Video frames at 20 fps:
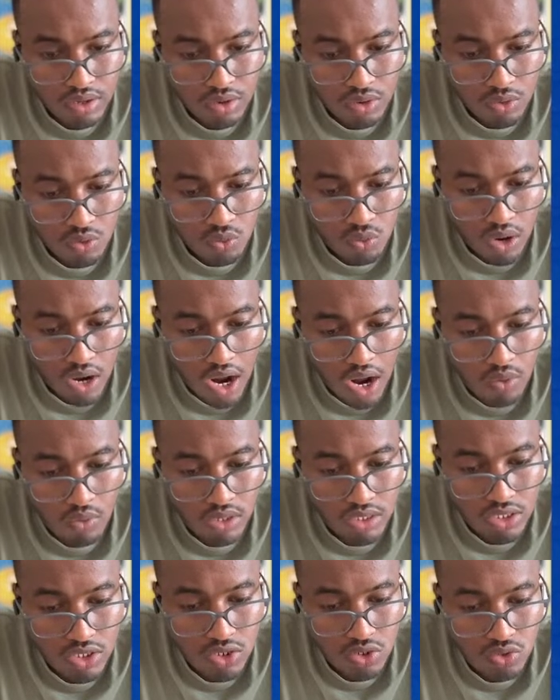what I
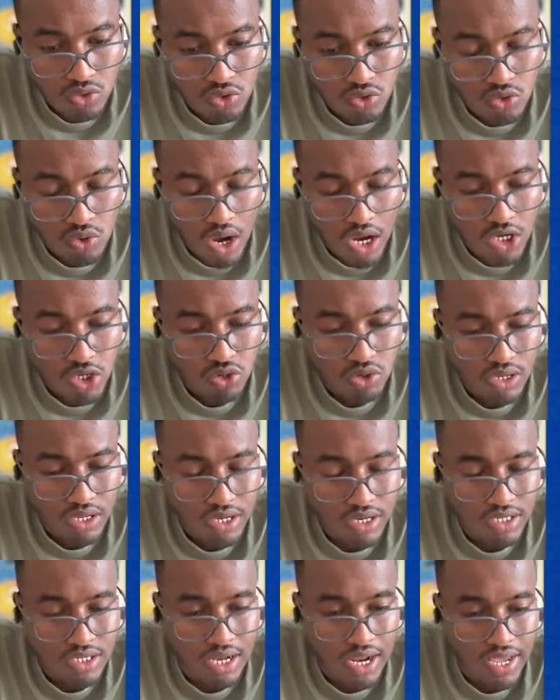want you to do actually
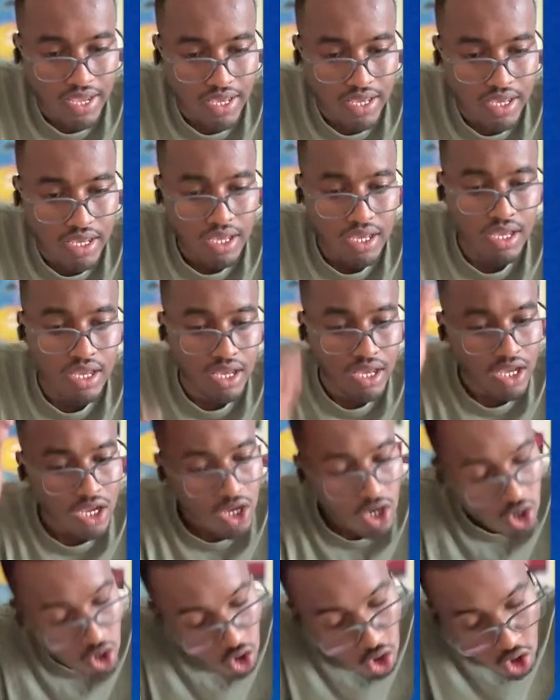is like
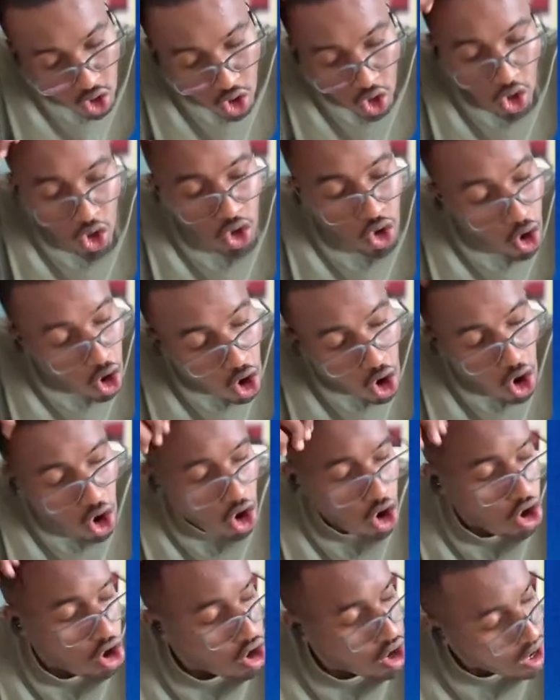
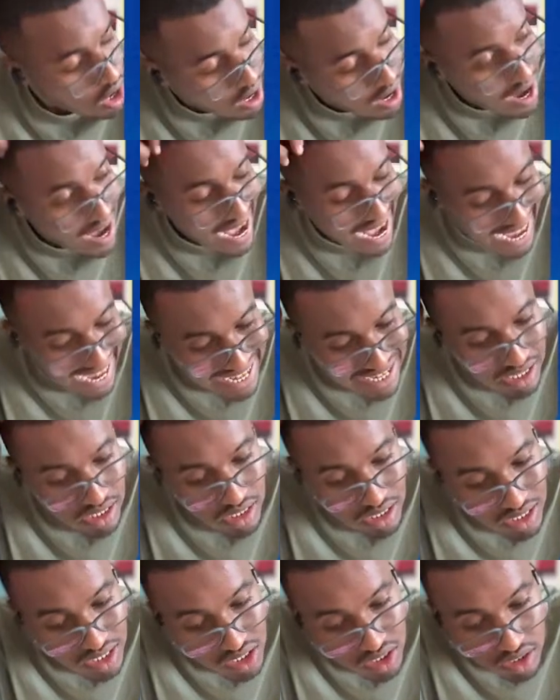go
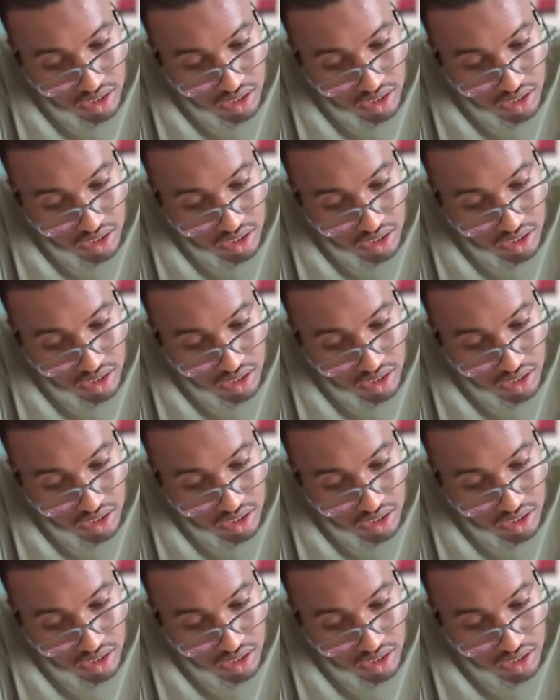and